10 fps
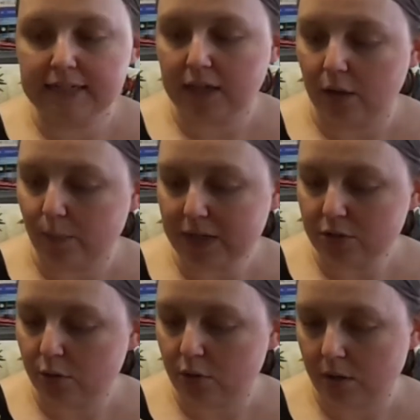can we
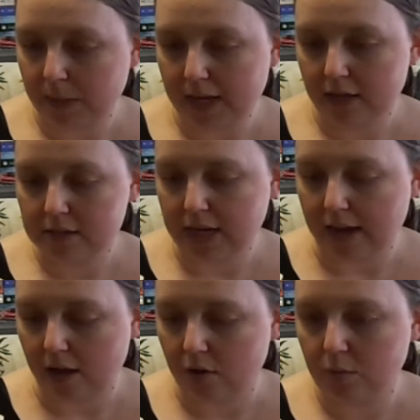talk about
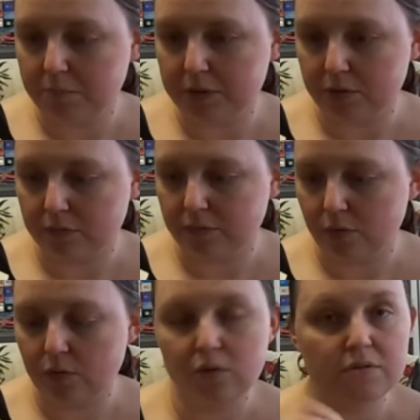how
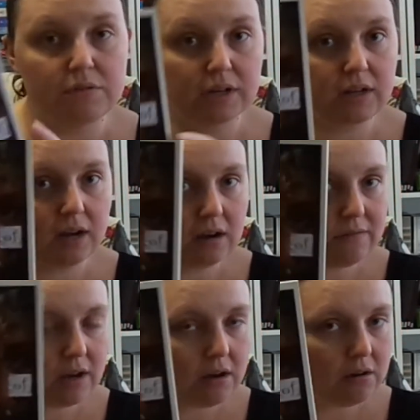beautiful the
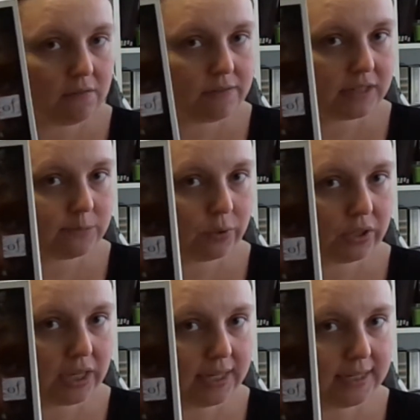cover of this book
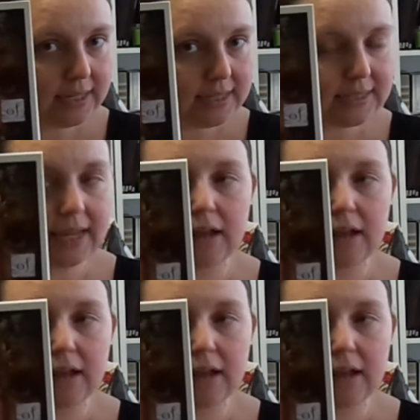is? Like,